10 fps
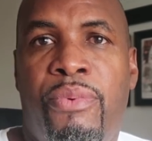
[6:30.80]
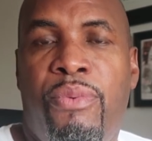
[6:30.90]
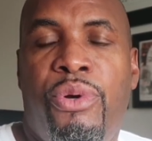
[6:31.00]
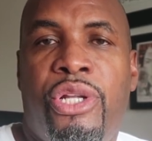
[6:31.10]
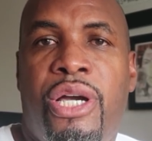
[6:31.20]
we
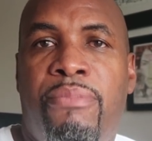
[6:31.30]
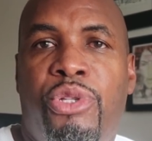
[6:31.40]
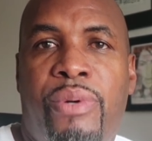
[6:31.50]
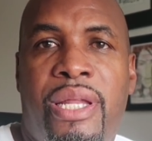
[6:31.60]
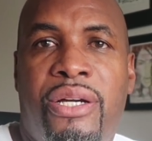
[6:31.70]
wouldn't come
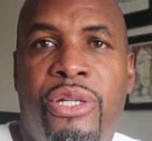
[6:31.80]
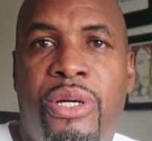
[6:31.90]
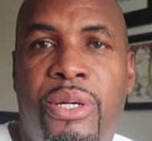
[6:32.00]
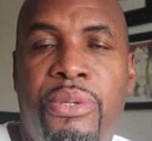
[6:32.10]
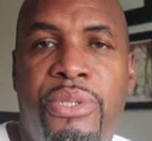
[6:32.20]
to any
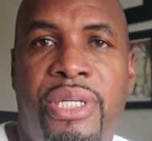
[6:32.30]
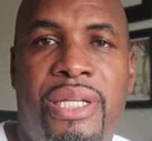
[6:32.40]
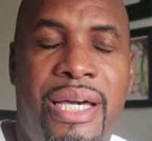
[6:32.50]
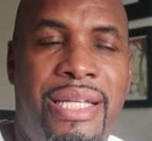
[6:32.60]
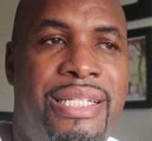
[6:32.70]

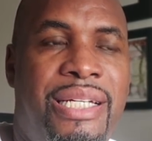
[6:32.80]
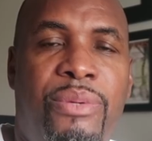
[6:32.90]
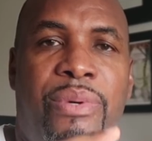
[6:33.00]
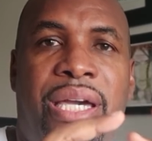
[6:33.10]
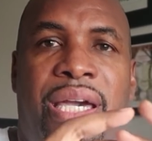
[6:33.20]
conclusion
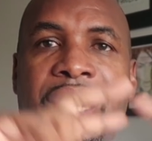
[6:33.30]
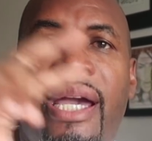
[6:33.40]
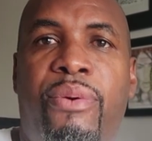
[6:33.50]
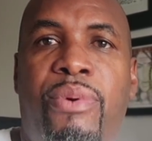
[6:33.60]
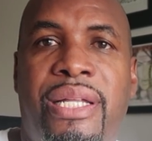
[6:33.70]
until we
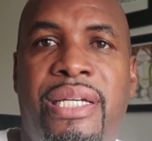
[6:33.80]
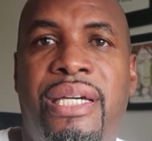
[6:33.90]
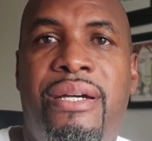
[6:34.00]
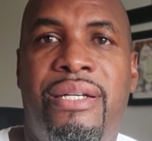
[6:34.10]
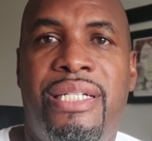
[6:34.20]
hear what
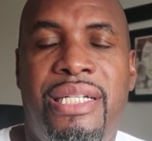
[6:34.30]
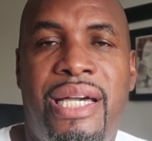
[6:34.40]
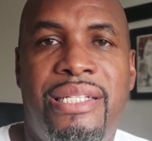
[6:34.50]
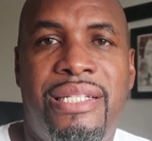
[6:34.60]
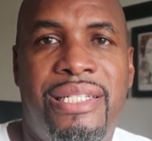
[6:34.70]
he or she
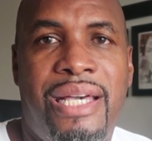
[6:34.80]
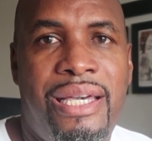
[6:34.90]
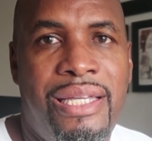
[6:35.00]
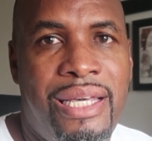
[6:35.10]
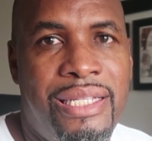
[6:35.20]
has to
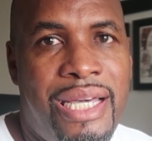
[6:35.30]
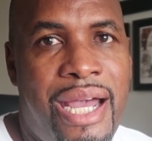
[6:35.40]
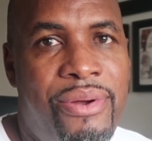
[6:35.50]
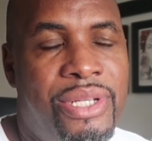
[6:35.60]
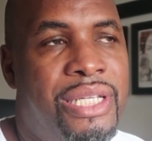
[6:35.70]
say in
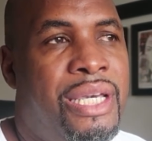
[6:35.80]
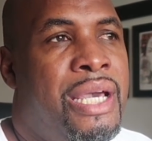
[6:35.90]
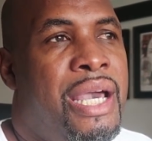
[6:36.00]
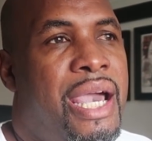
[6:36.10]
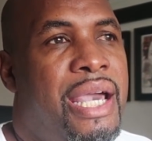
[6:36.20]
entirety
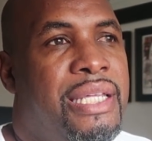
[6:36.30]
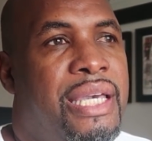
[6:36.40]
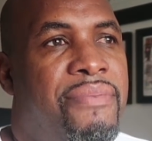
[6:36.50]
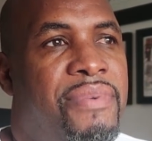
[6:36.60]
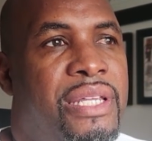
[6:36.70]
and
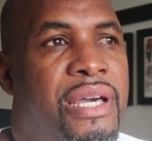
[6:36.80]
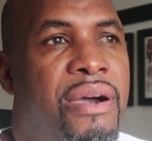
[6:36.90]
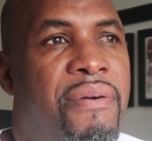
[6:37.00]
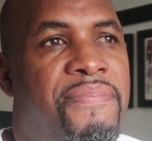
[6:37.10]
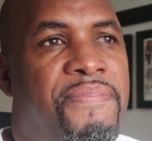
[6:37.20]
give it
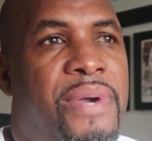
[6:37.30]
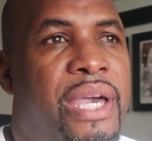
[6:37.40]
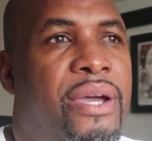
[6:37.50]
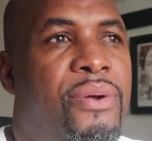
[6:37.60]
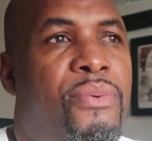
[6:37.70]
a
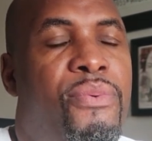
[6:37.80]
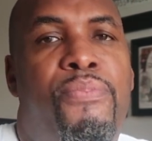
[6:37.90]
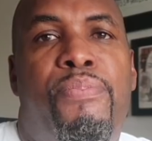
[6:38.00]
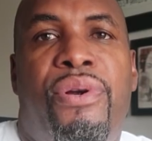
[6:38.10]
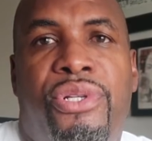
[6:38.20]
fair
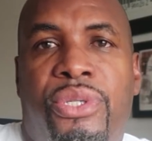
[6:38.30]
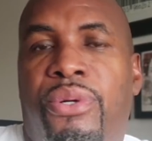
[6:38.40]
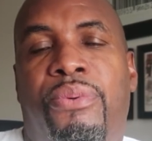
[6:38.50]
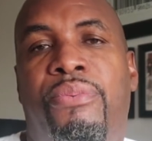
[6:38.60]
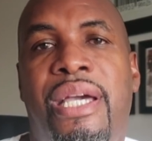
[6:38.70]

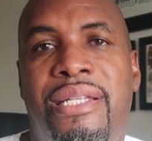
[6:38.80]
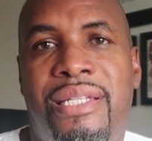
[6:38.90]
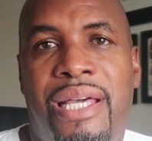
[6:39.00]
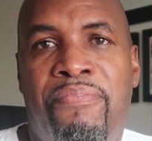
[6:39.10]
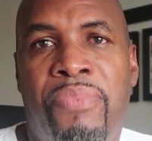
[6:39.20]
personal
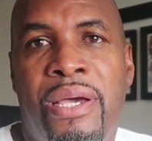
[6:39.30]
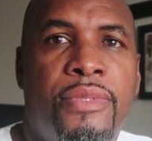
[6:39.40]
reasoning.